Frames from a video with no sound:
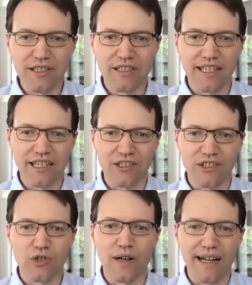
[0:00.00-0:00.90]
clinical
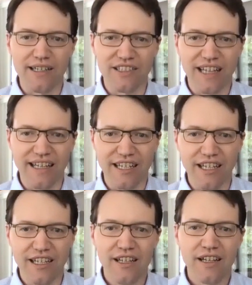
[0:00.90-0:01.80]
trial
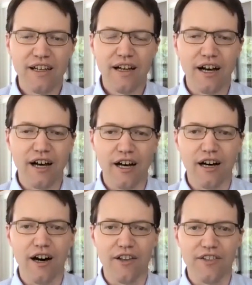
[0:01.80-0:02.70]
data uh,
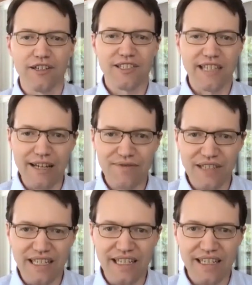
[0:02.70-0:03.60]
on their
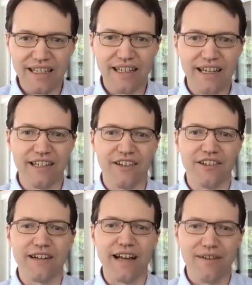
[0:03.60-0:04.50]
safety and on
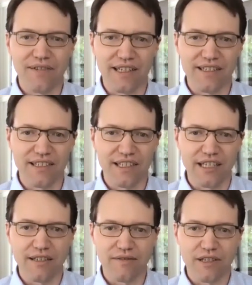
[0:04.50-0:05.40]
their
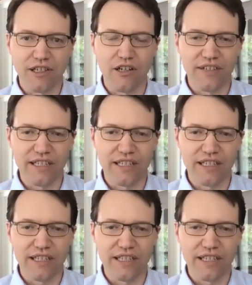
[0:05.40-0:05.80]
efficacy for COVID